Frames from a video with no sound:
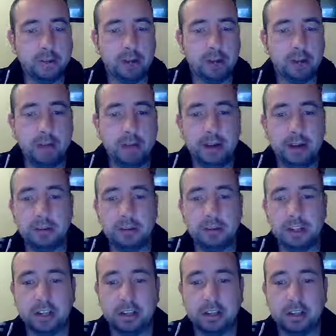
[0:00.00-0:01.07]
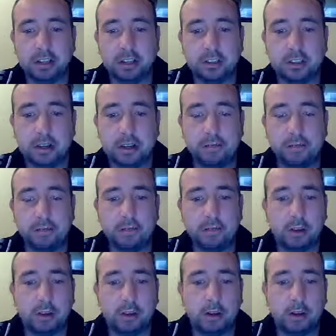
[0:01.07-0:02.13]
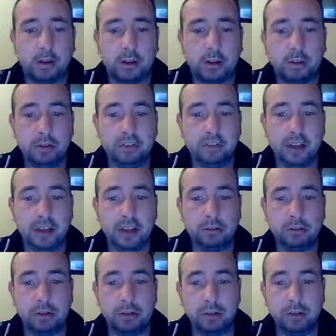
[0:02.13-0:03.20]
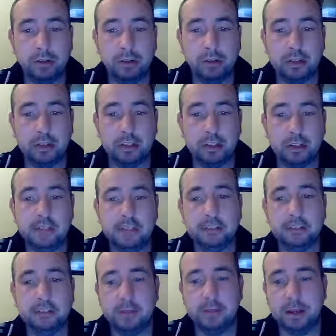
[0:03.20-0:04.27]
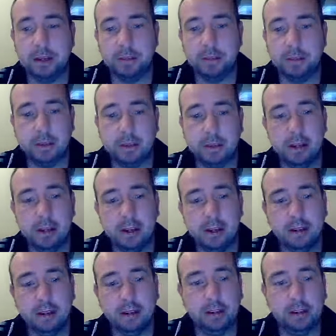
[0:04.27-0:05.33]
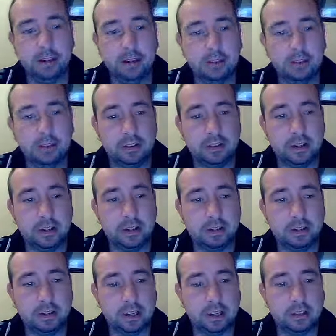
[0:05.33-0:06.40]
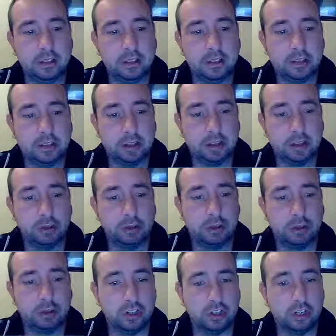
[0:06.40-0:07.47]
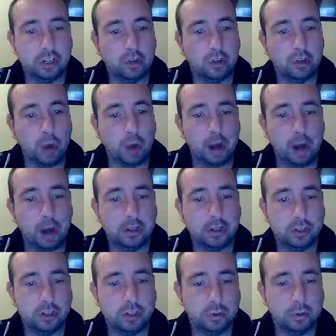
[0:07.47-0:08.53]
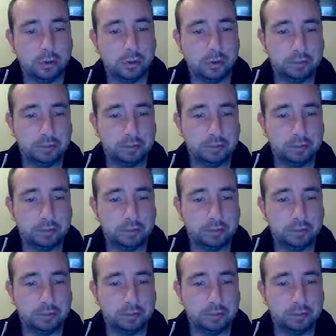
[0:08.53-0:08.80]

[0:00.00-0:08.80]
many utilities for using and troubleshooting TCP/IP. These utilities include GUI tools